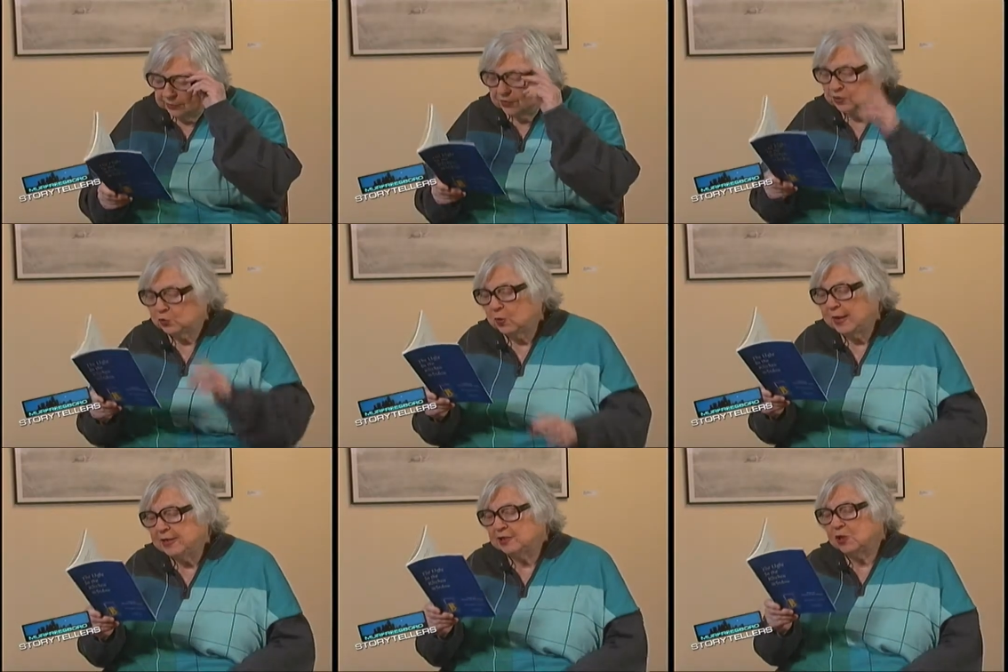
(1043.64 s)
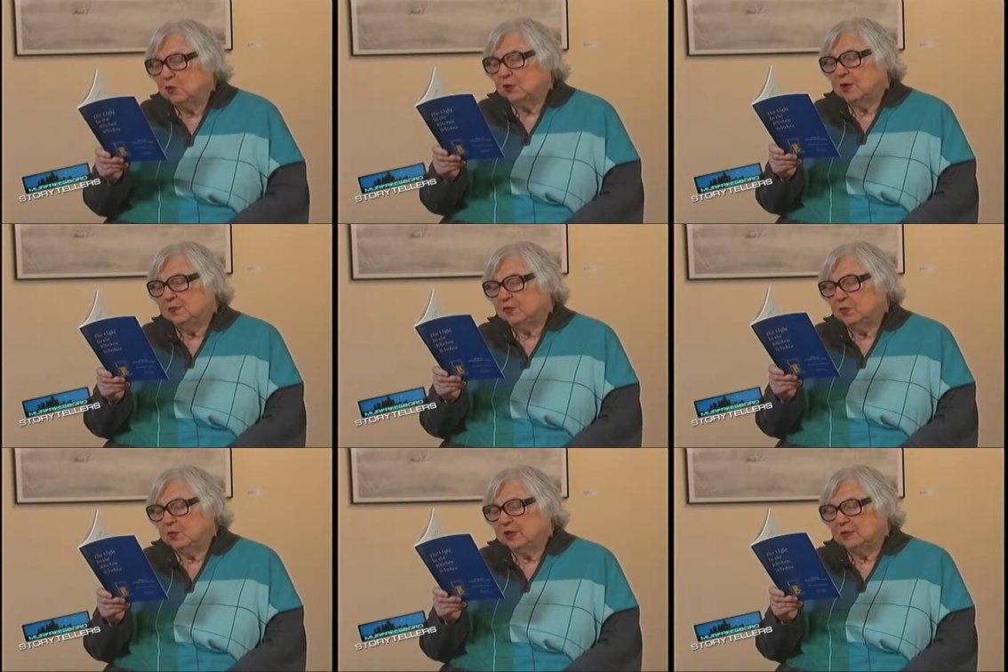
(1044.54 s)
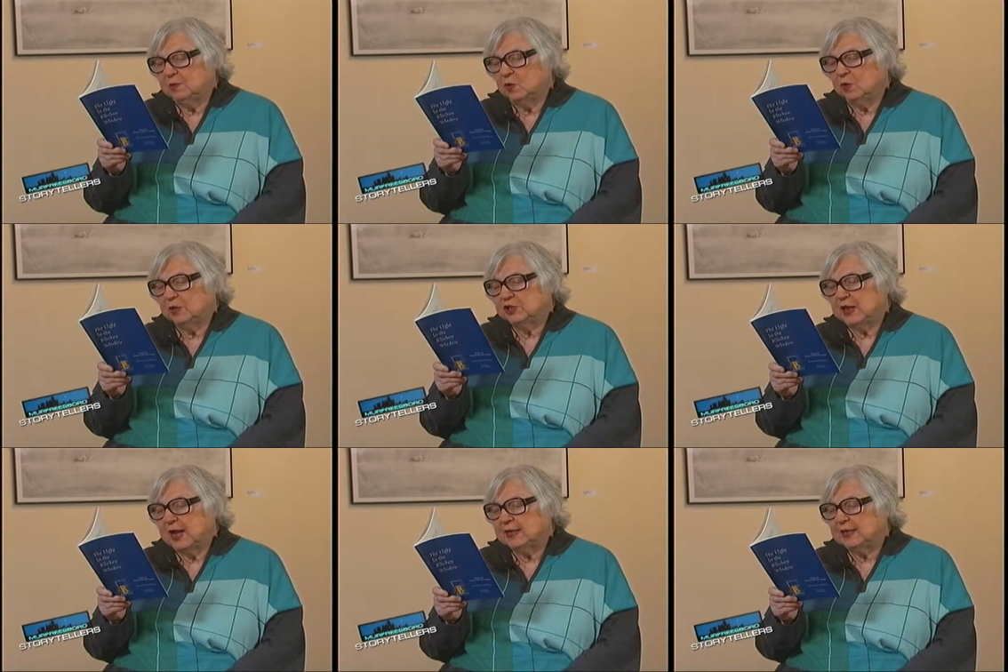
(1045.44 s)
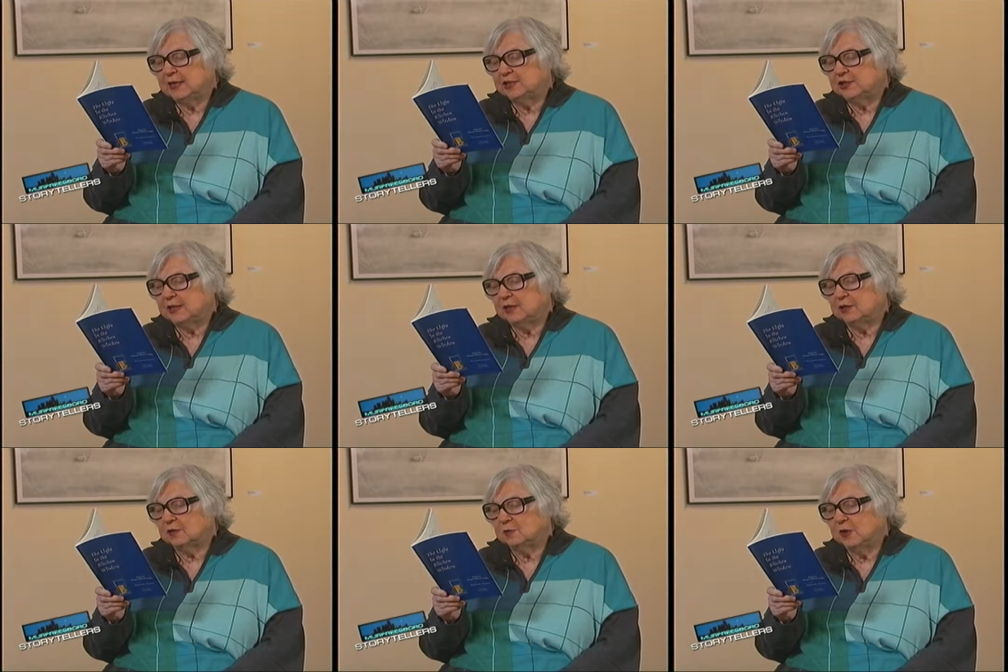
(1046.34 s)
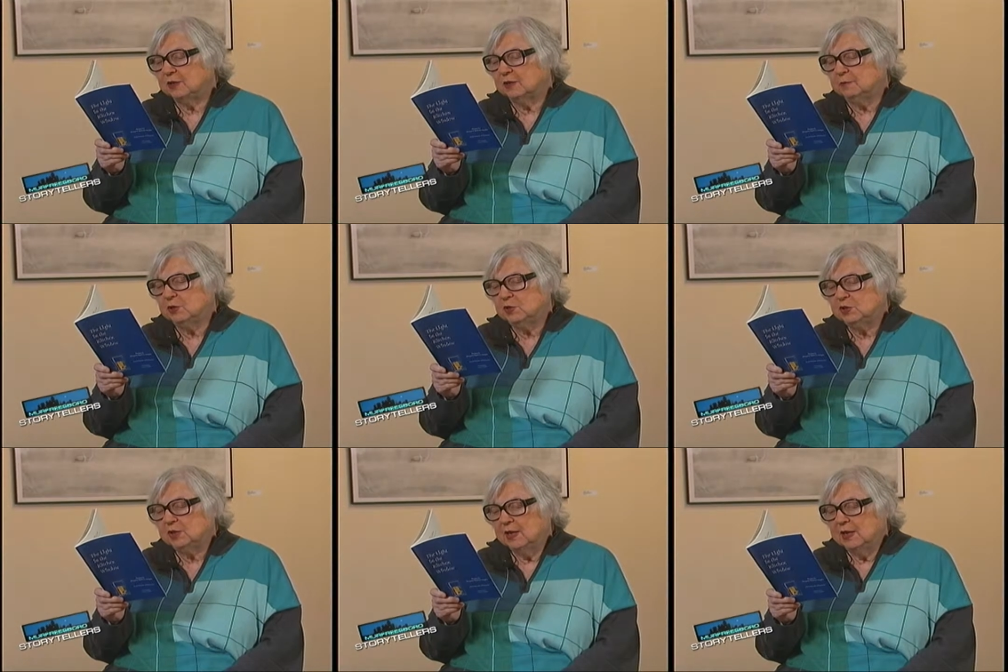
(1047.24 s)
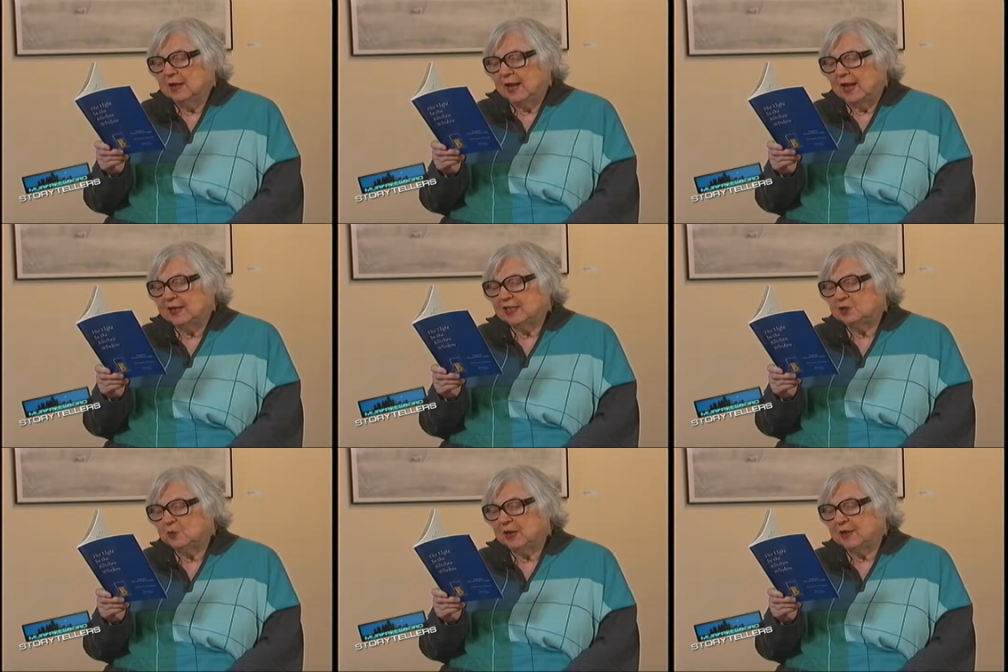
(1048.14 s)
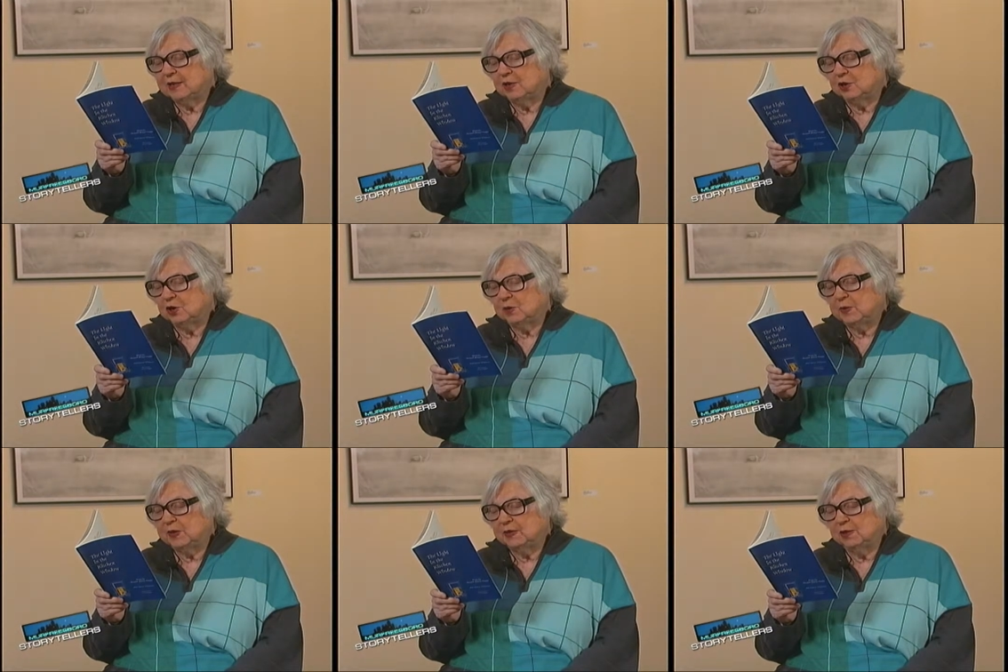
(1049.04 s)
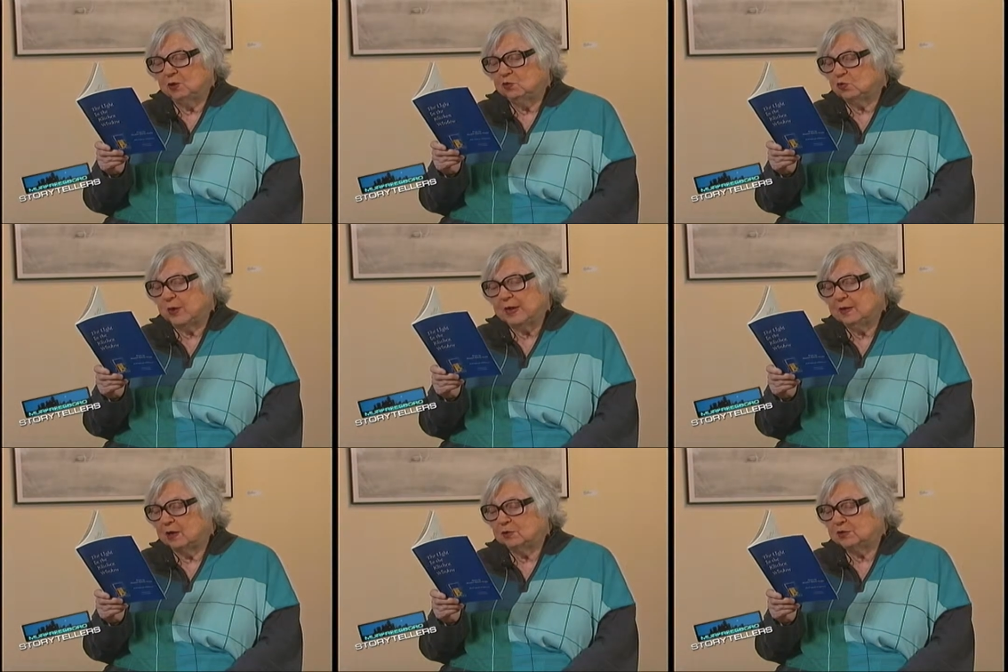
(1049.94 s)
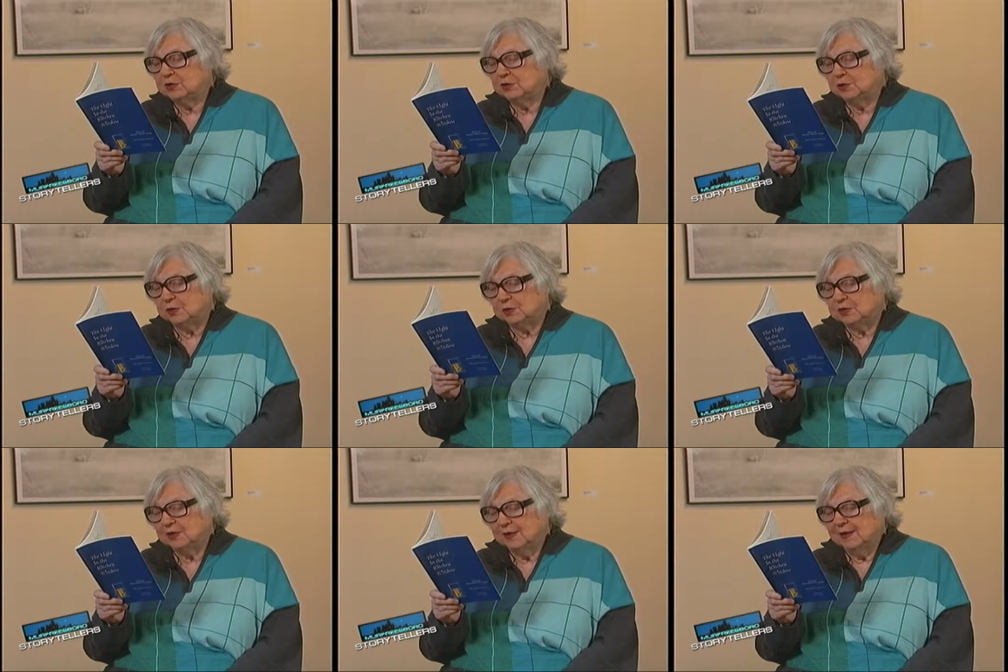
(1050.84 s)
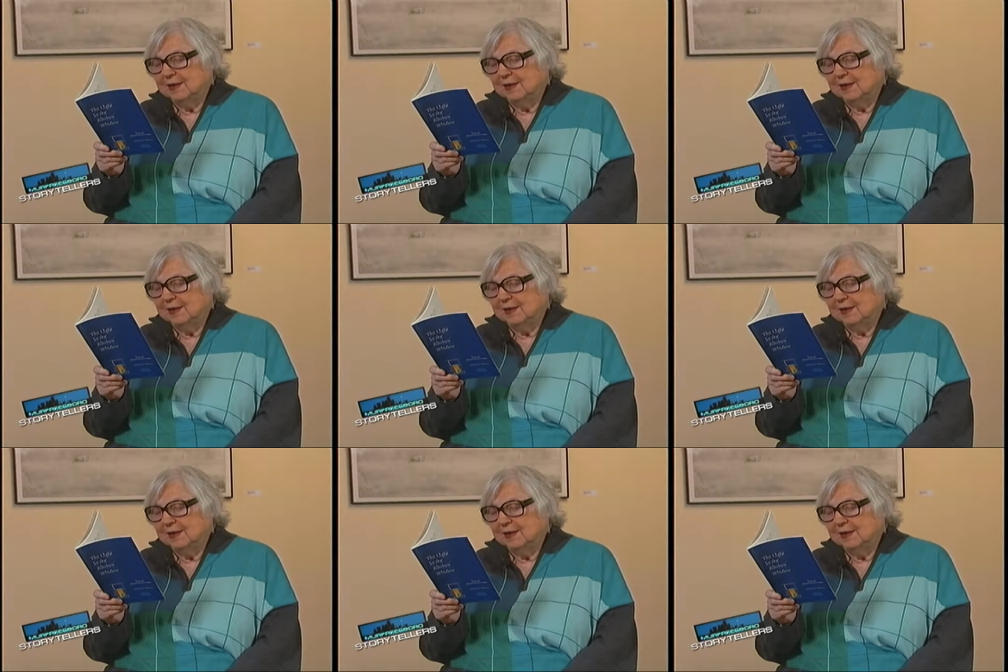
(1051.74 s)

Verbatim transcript: The trains don't come through anymore with shiny engine and red caboose. I guess we got in a hurry and the old train lost its use.